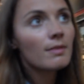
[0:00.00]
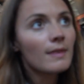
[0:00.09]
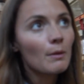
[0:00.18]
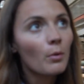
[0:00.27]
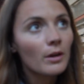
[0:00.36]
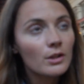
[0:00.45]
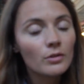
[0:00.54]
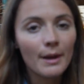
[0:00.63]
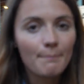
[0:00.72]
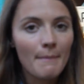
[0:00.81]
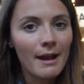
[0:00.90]
they want to
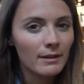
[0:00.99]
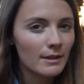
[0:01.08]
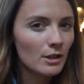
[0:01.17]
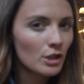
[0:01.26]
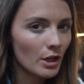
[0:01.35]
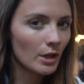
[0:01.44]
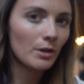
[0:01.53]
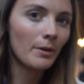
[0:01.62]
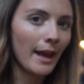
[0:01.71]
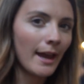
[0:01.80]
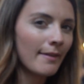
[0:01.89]
try and marry the
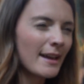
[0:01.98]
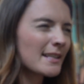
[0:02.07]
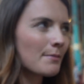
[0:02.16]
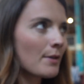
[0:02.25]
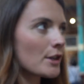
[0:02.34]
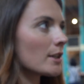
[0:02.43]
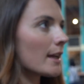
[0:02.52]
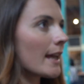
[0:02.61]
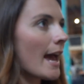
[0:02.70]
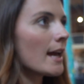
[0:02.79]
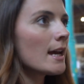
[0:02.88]
two here. That's the impression I
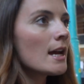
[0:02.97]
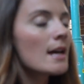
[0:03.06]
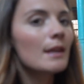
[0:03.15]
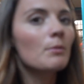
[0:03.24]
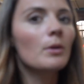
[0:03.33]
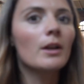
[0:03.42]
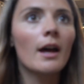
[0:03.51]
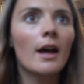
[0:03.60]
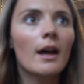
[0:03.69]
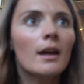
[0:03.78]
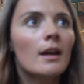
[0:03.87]
get. They want
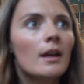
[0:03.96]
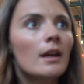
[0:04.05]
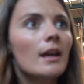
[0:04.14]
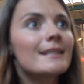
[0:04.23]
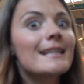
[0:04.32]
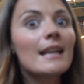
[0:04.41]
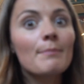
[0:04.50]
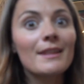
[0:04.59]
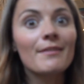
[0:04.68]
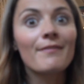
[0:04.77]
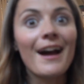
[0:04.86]
to
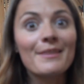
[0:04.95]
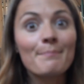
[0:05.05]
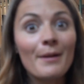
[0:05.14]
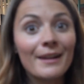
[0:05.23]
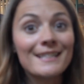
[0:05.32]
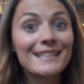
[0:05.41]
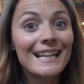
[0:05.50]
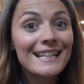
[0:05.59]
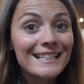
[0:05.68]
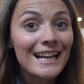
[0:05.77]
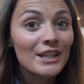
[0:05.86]
celebrate the fact that Berlin's an
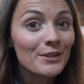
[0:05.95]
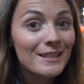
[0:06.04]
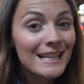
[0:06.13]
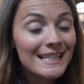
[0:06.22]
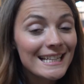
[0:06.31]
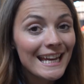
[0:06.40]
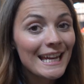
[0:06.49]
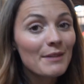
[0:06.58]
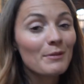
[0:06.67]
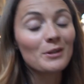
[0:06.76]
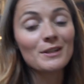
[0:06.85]
international
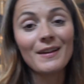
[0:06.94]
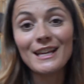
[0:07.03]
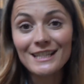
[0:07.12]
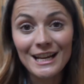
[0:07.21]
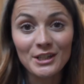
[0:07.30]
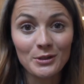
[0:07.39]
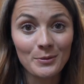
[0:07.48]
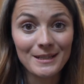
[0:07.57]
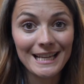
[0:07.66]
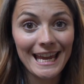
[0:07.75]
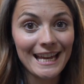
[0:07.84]
city with lots of international
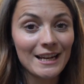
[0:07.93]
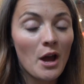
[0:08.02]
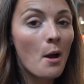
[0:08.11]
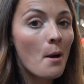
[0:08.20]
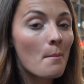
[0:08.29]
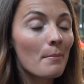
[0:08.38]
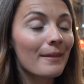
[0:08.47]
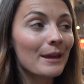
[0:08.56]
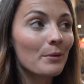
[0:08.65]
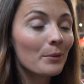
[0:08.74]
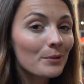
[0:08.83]
cuisine, but
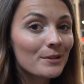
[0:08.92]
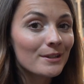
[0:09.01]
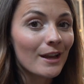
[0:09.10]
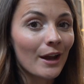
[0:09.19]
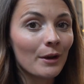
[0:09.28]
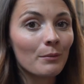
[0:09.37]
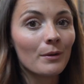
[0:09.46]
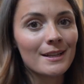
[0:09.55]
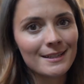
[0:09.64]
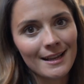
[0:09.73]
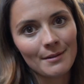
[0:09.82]
they also
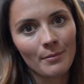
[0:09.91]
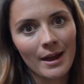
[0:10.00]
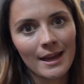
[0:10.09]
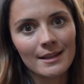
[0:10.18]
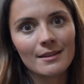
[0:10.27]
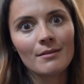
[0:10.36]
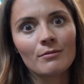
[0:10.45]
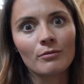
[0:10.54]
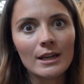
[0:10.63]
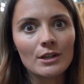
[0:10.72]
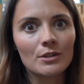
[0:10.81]
want to celebrate
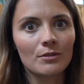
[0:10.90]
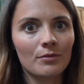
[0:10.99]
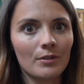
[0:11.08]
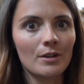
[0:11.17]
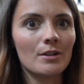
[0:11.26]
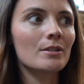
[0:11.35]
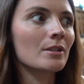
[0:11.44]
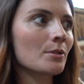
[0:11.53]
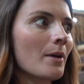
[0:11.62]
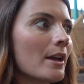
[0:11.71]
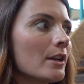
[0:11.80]
regional food
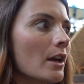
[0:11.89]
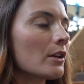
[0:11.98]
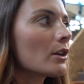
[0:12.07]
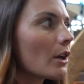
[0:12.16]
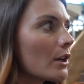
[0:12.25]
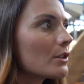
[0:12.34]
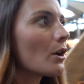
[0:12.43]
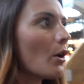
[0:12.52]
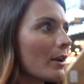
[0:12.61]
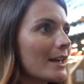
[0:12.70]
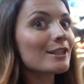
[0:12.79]
as well. You know, good,
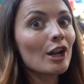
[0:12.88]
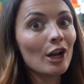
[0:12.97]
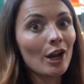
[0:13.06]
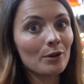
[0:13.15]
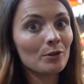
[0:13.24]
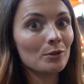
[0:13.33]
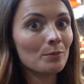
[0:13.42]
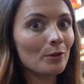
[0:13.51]
honest, local